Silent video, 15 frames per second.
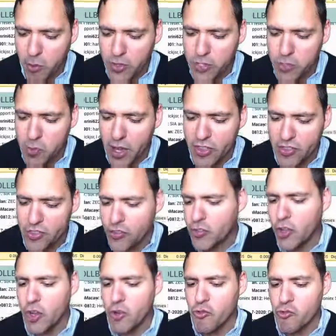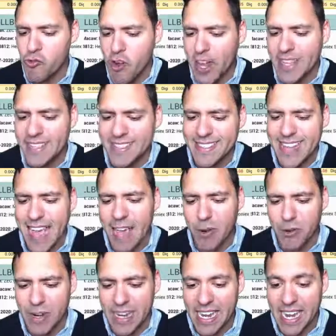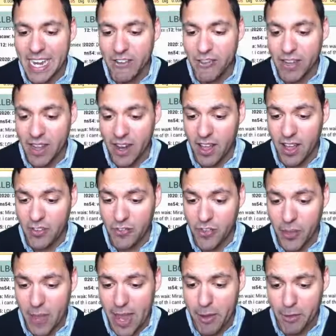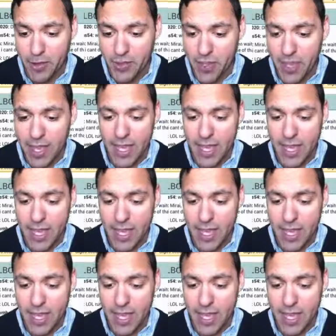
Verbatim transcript: which is why this has gone right down in literally the last few hours.